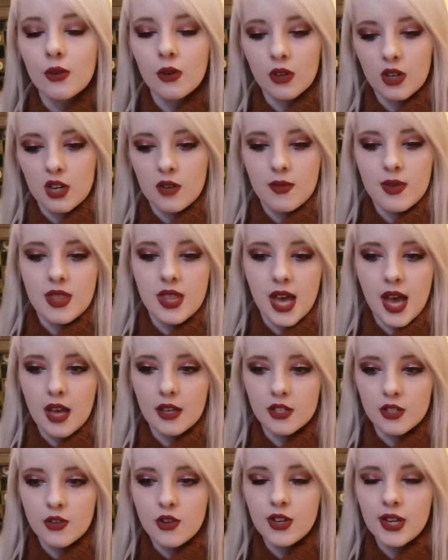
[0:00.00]
you're not going to be there,
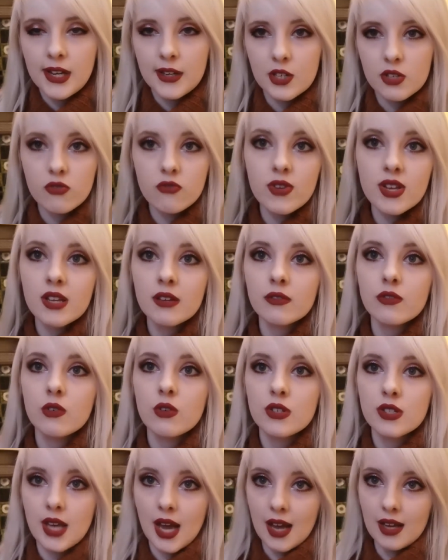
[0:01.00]
so you need to
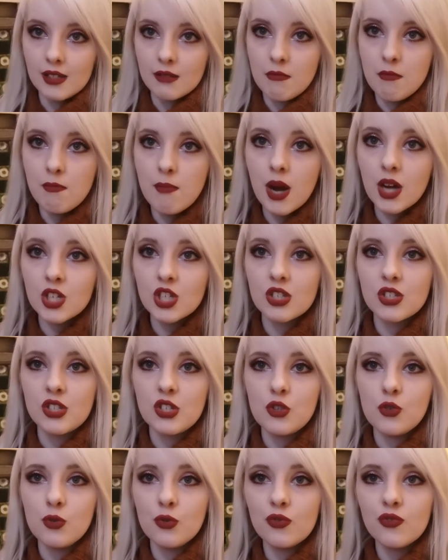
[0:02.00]
reinforce that as much
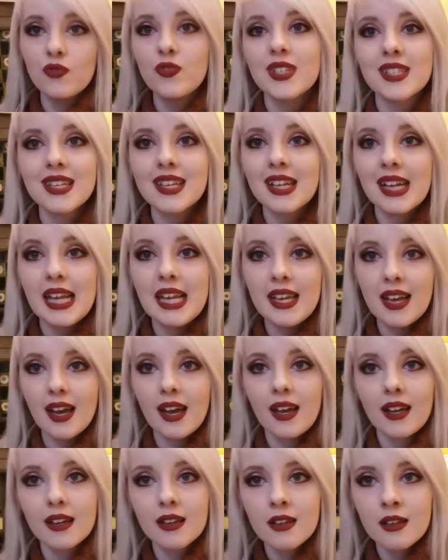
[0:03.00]
as you physically
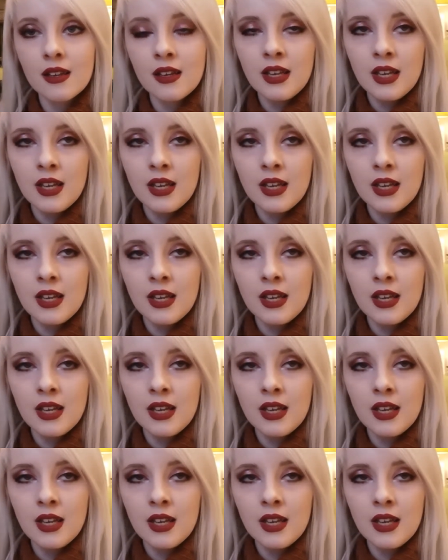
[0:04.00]
can,